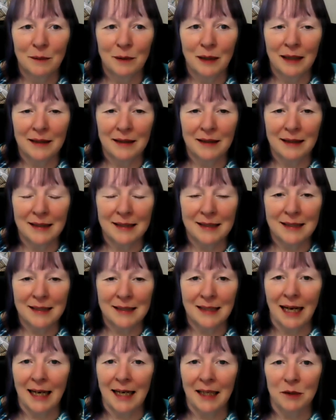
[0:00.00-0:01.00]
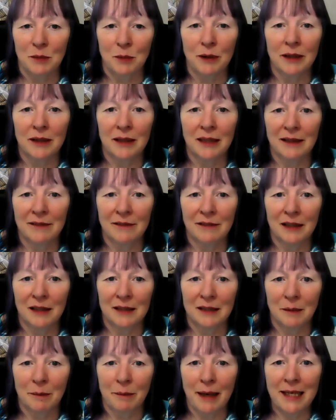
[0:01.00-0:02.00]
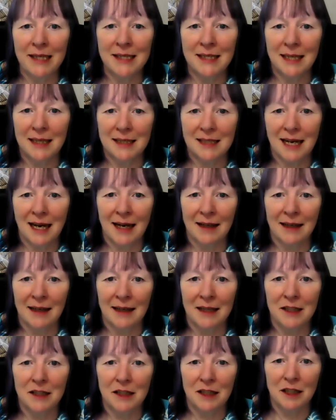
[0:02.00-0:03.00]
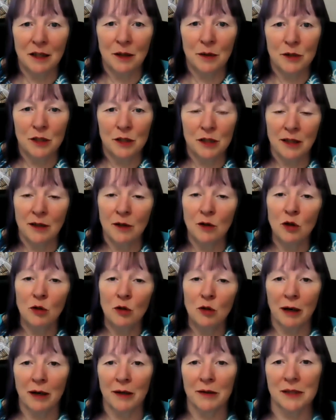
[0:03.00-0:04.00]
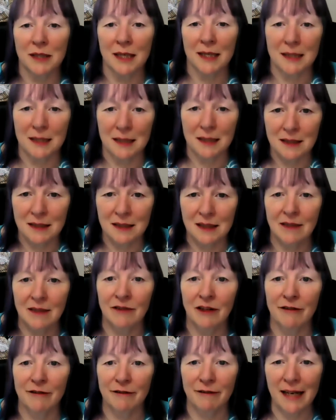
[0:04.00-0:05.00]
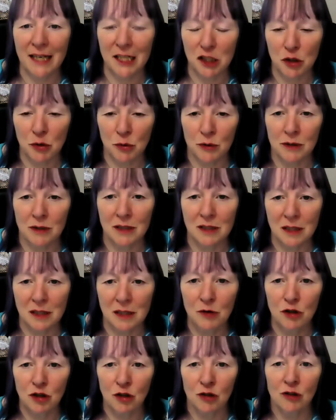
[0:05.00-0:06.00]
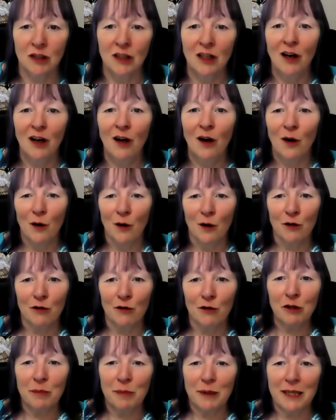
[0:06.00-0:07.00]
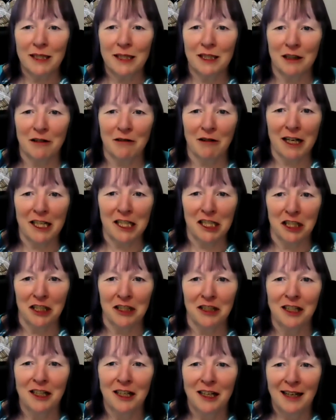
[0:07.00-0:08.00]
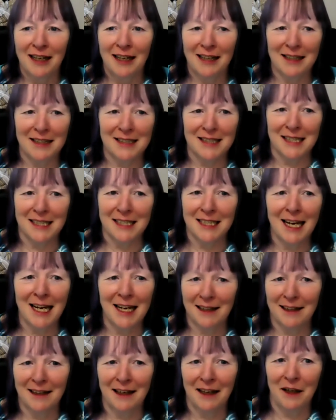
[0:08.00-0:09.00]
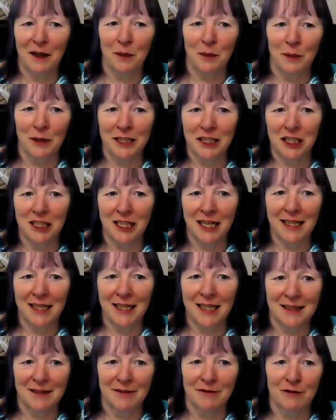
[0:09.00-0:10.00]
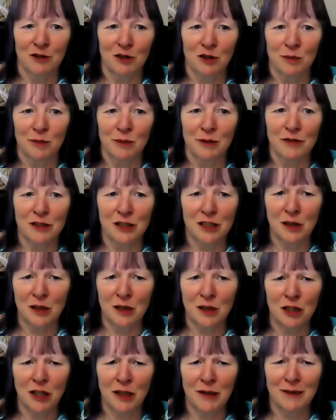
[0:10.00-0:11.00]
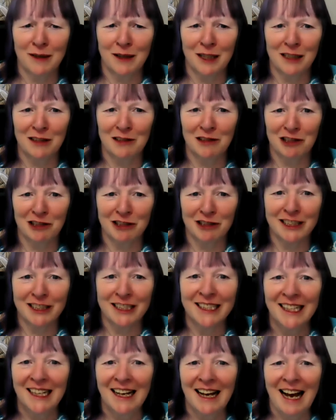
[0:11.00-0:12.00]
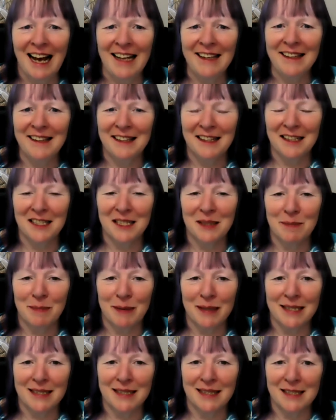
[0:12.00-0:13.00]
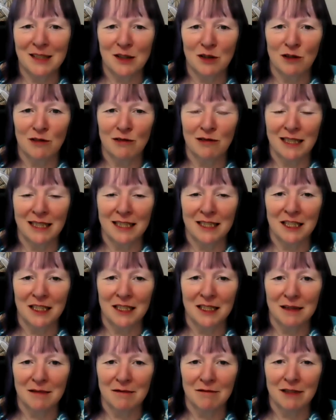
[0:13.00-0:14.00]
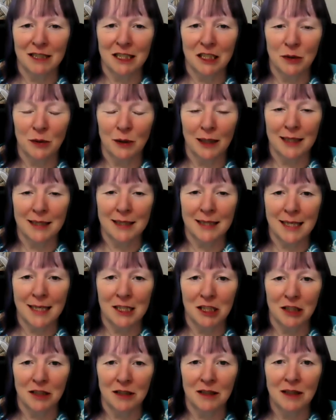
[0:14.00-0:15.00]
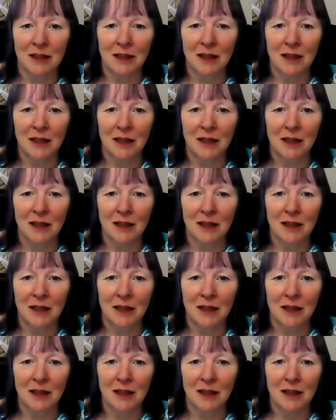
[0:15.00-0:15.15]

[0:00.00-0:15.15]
at this stage, we are given the basic technique used in all processes of effectual social or group integration. It is the technique which takes the form of socio-cultural and thus business or religious ritualization.